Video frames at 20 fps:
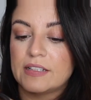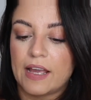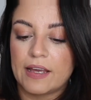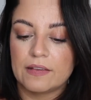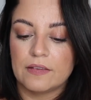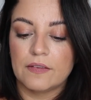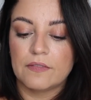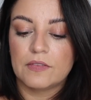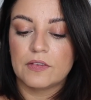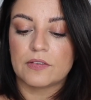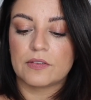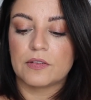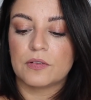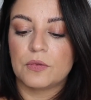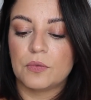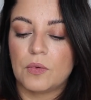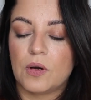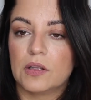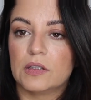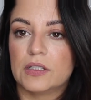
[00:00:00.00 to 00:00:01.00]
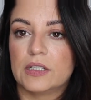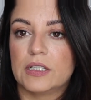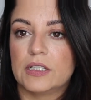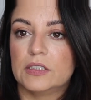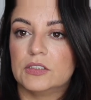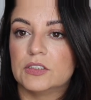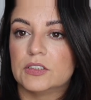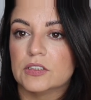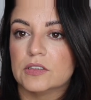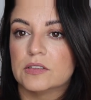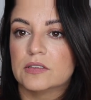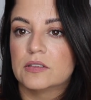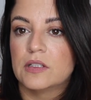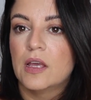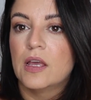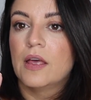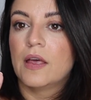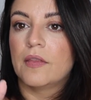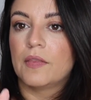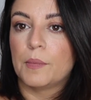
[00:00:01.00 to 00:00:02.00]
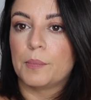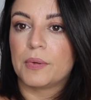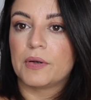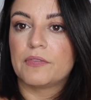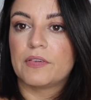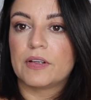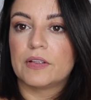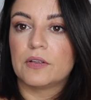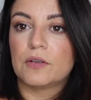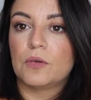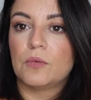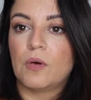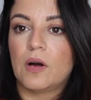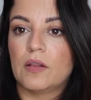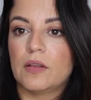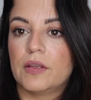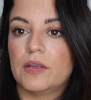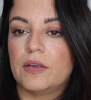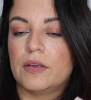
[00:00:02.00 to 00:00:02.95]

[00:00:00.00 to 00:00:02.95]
I love this little wallet. It's just the perfect little wallet.